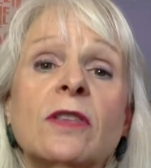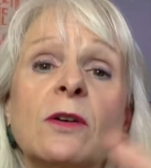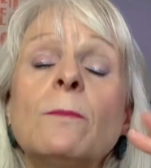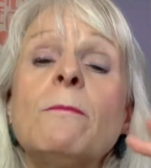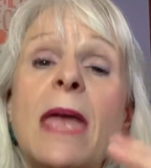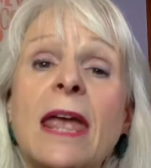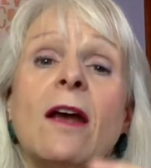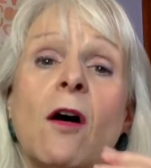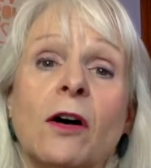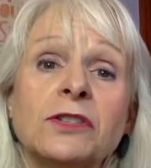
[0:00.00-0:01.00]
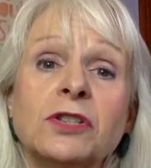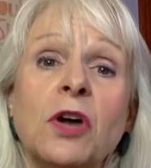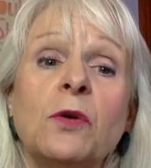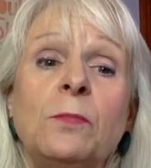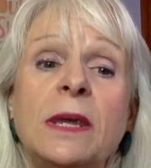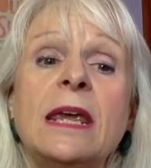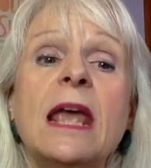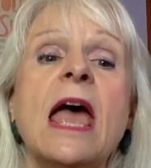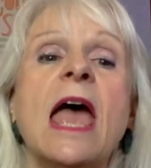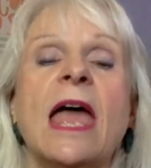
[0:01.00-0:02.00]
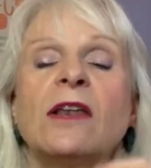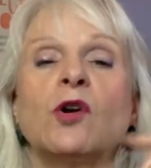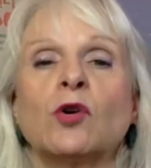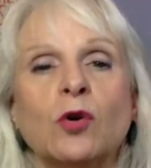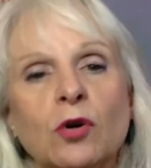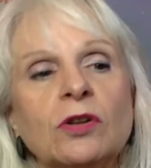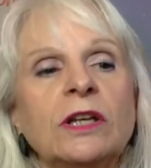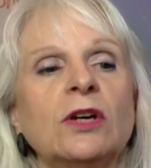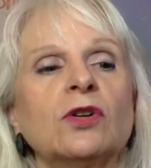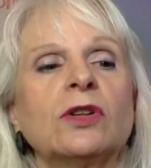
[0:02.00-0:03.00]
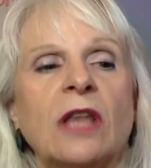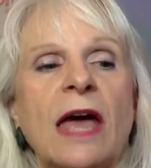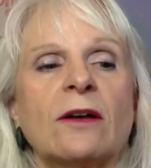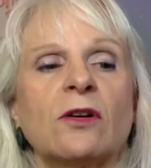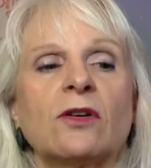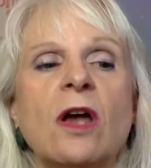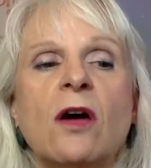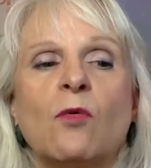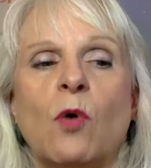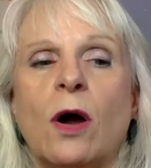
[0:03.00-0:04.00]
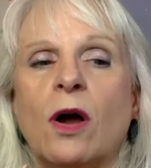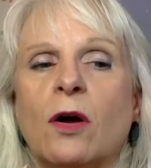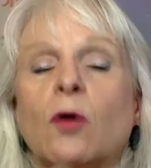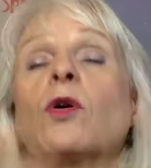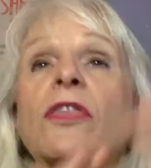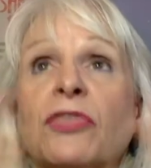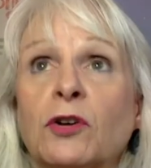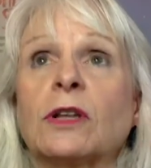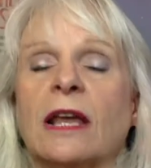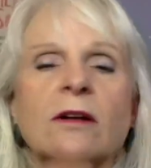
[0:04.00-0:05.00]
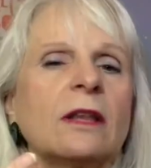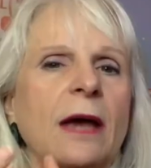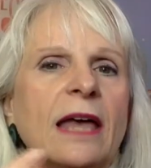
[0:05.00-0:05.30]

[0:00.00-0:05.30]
There may also be an earlier letter or a third letter.